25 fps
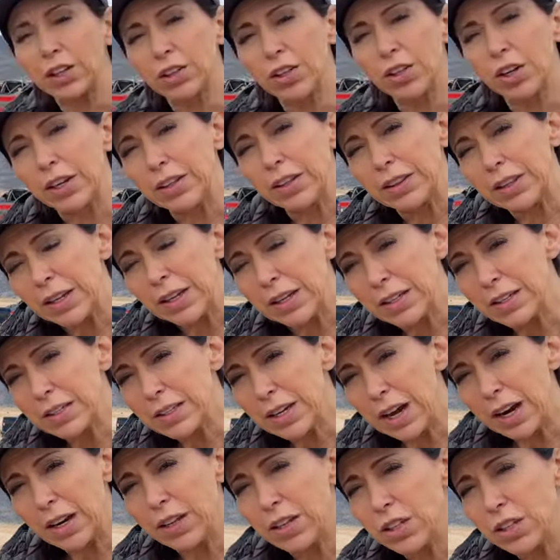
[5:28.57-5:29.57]
a look at the
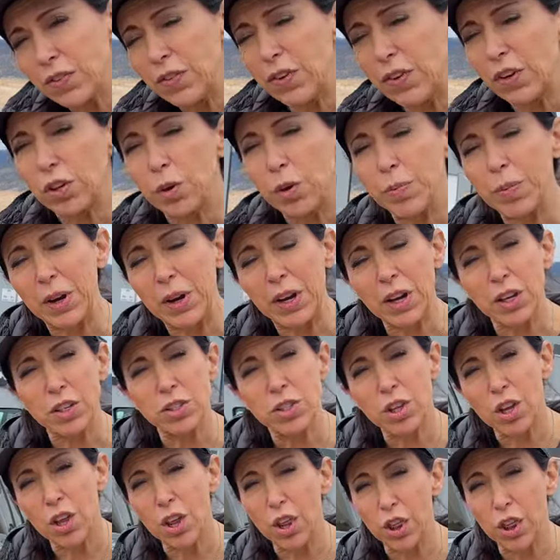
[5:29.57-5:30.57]
inside of this vehicle
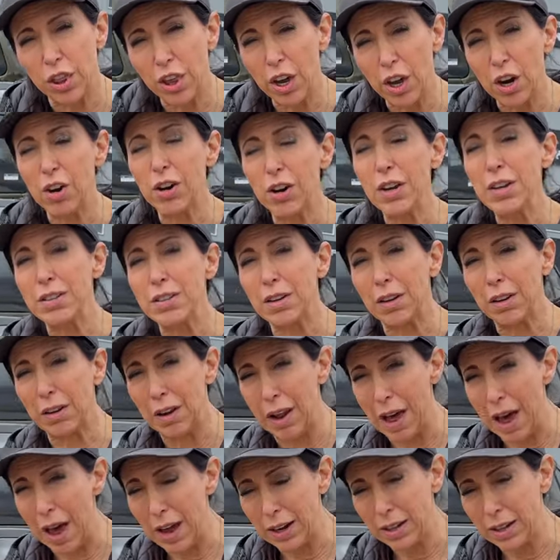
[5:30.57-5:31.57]
because there is a
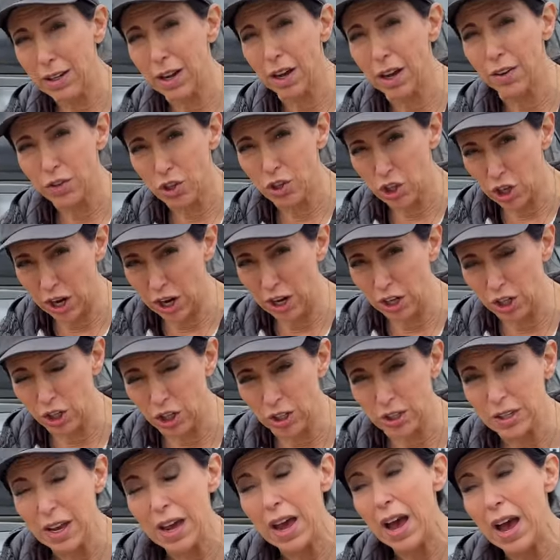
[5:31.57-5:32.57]
lot of
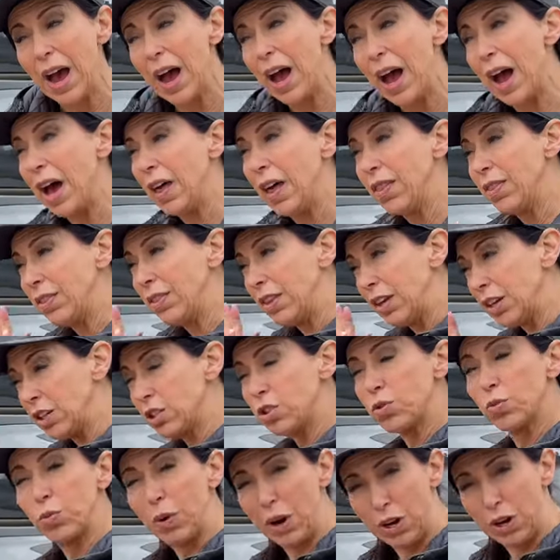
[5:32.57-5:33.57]
changes on
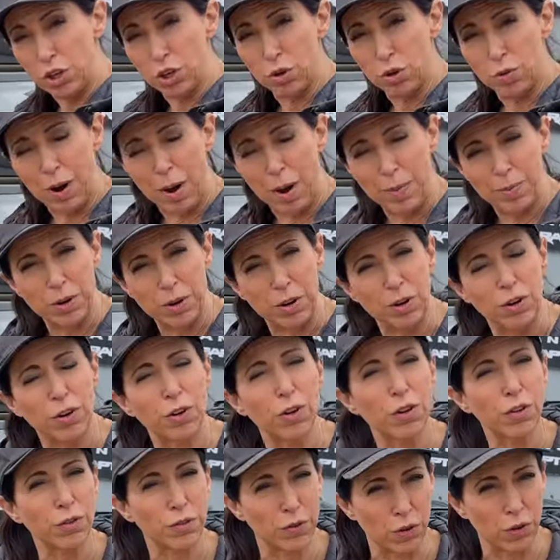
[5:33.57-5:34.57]
this Ranger Raptor
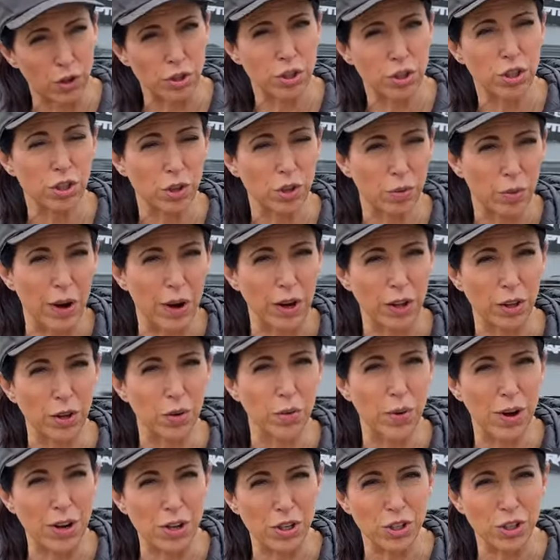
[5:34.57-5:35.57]
versus a regular
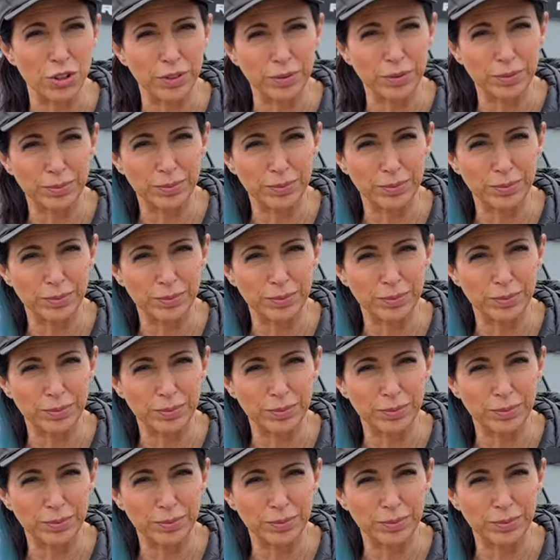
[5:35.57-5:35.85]
Ranger.